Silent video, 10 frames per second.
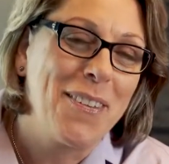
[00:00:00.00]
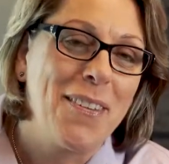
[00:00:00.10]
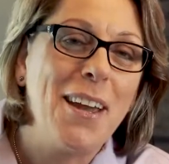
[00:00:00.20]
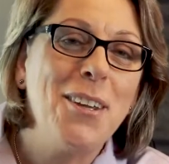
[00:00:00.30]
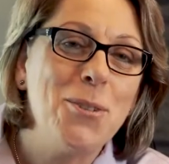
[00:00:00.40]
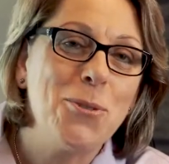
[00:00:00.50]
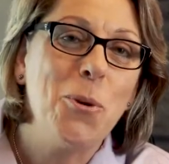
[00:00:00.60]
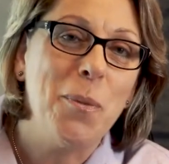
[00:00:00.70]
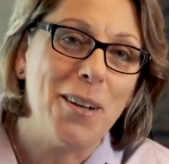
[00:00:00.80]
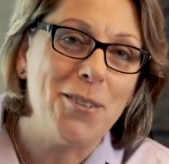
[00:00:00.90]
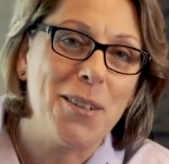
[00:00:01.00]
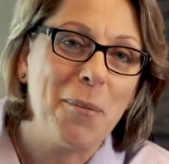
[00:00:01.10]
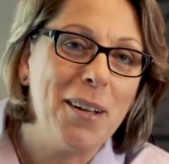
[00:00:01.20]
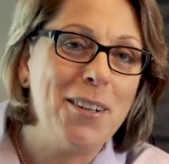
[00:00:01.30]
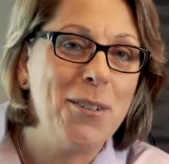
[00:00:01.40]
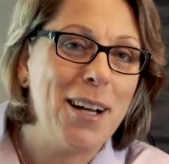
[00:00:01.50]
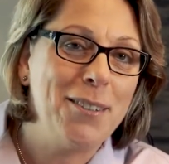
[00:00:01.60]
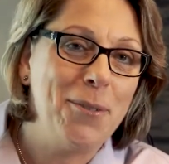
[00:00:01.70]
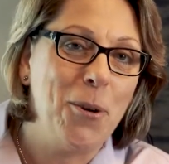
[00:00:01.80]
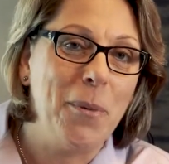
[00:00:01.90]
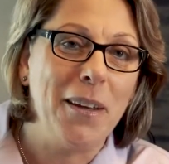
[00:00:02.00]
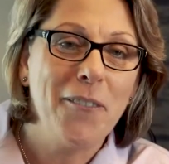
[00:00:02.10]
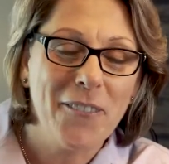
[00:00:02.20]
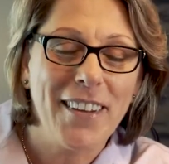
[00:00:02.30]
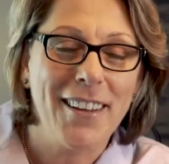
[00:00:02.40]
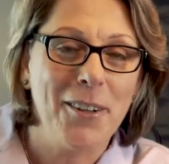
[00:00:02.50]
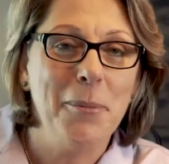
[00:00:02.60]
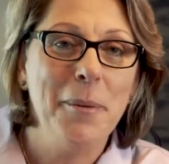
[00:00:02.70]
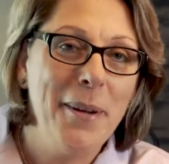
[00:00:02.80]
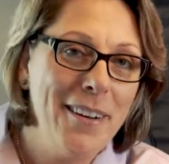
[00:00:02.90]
Thank you so much, and I'm glad you got to know me a little bit